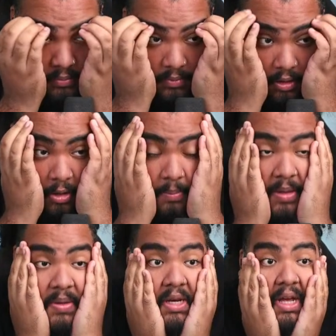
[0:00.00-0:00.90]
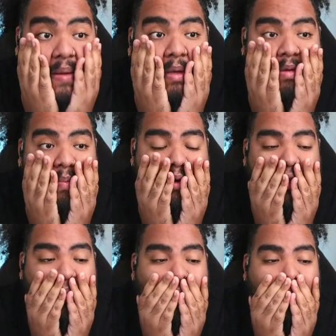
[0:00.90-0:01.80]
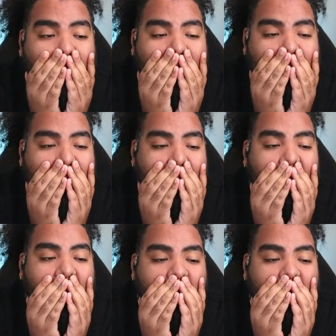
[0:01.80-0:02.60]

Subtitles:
Oh, maybe not. Maybe Billy won't break my heart.